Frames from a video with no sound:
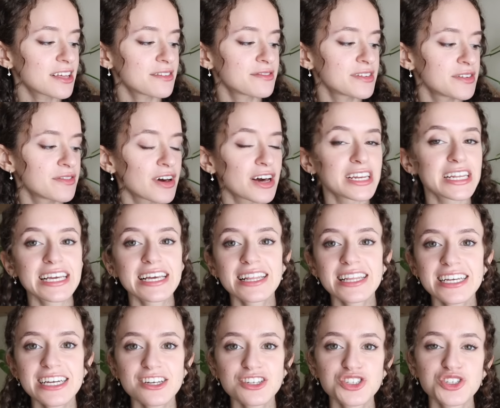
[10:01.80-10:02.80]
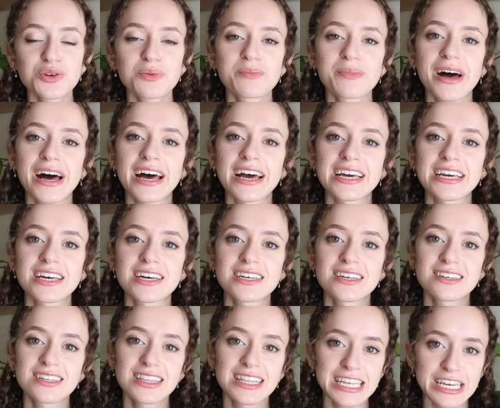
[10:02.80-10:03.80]
of Ivan Ilyich by
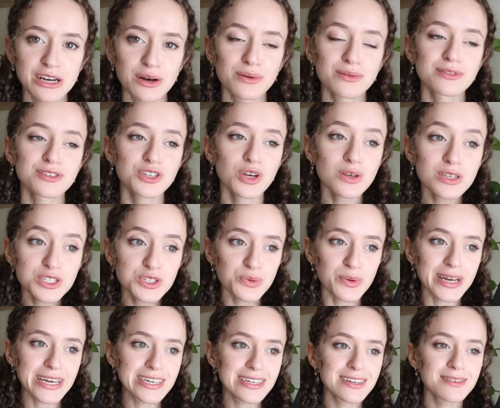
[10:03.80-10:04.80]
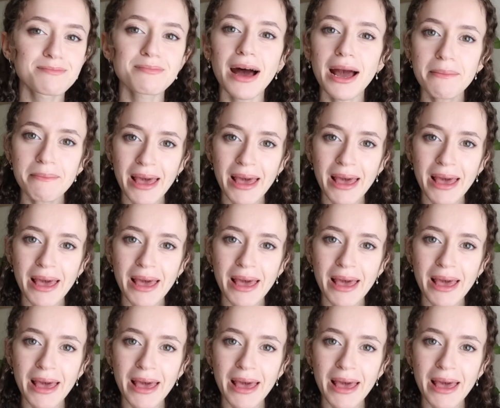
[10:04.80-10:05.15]
Leo Tolstoy. My